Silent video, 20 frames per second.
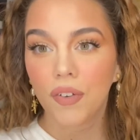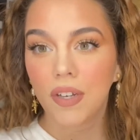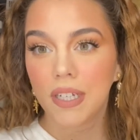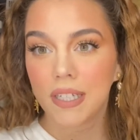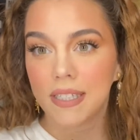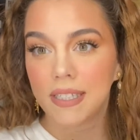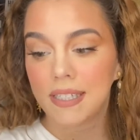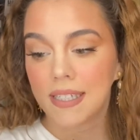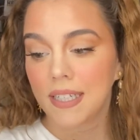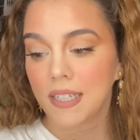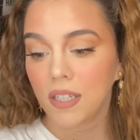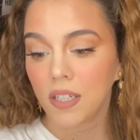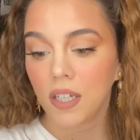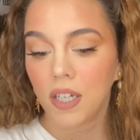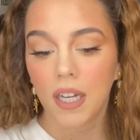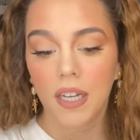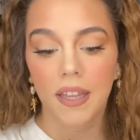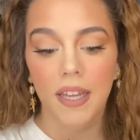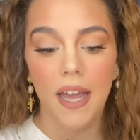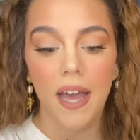concealer
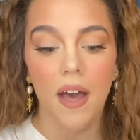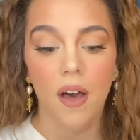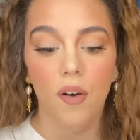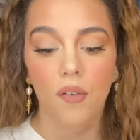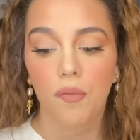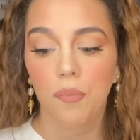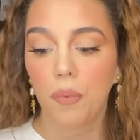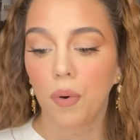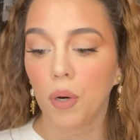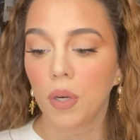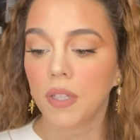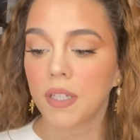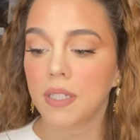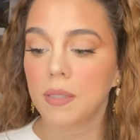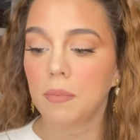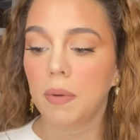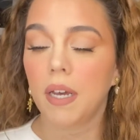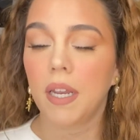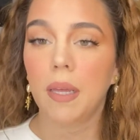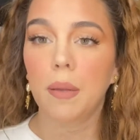and the e.l.f. Poreless
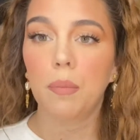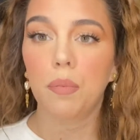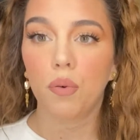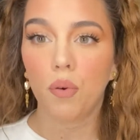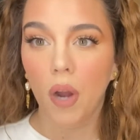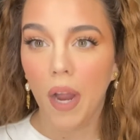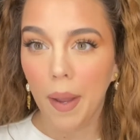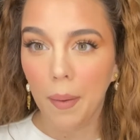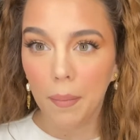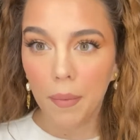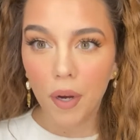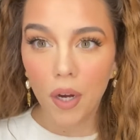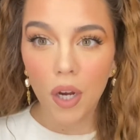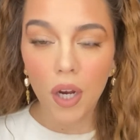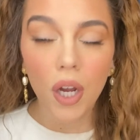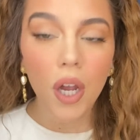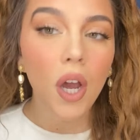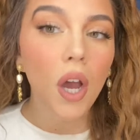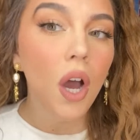Putty Primer